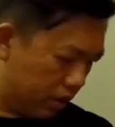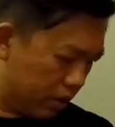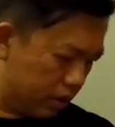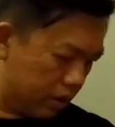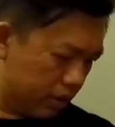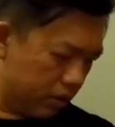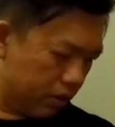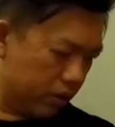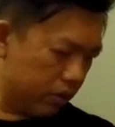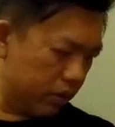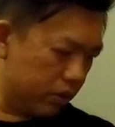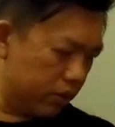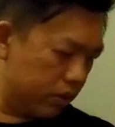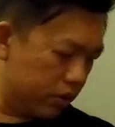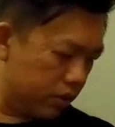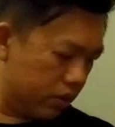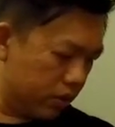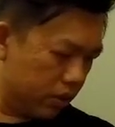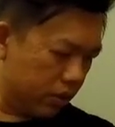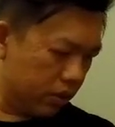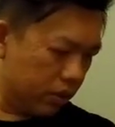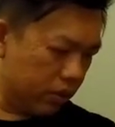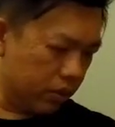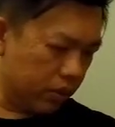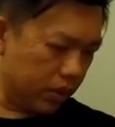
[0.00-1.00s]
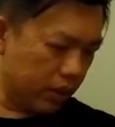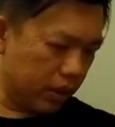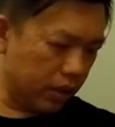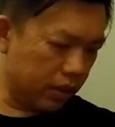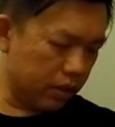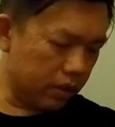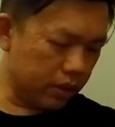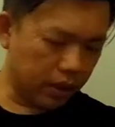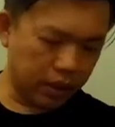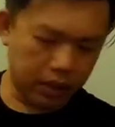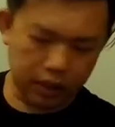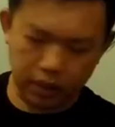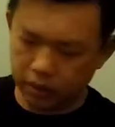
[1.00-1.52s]
And also, what else
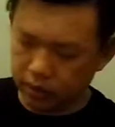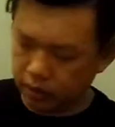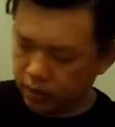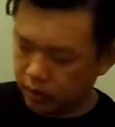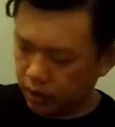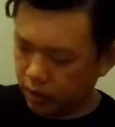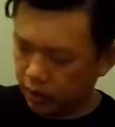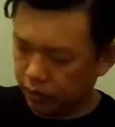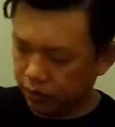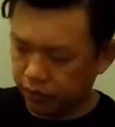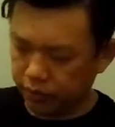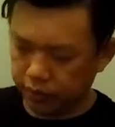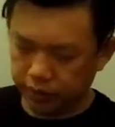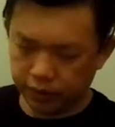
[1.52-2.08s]
can I stuff?